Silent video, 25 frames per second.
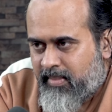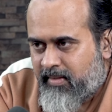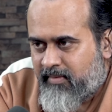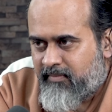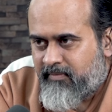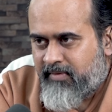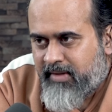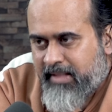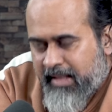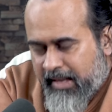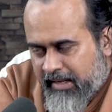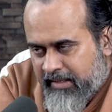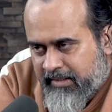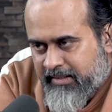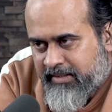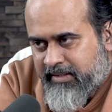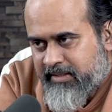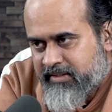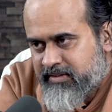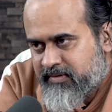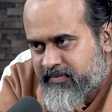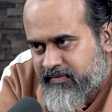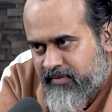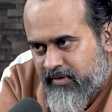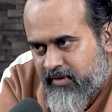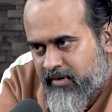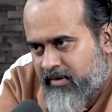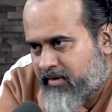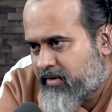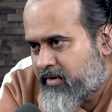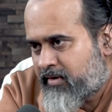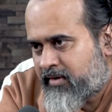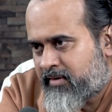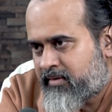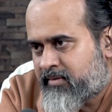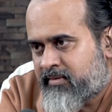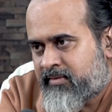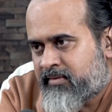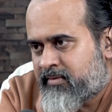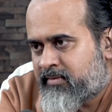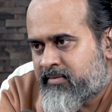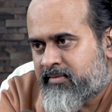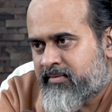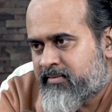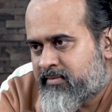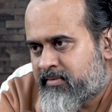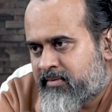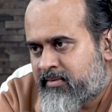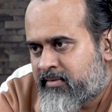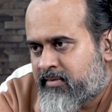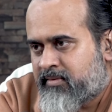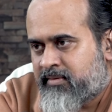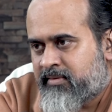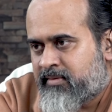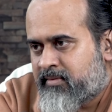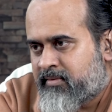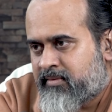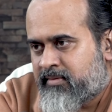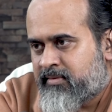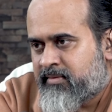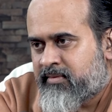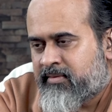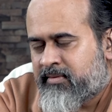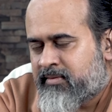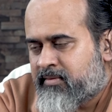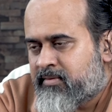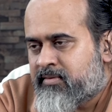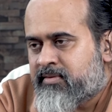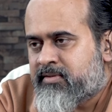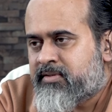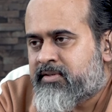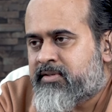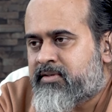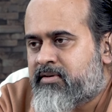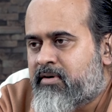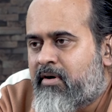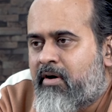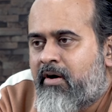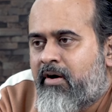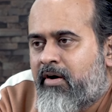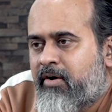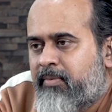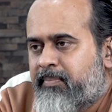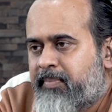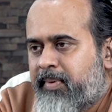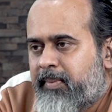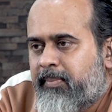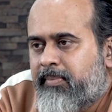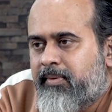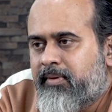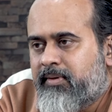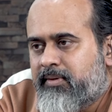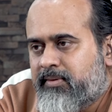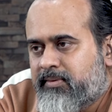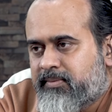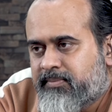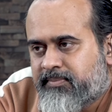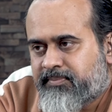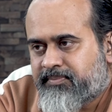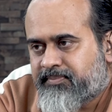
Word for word: Vedanta is for strong people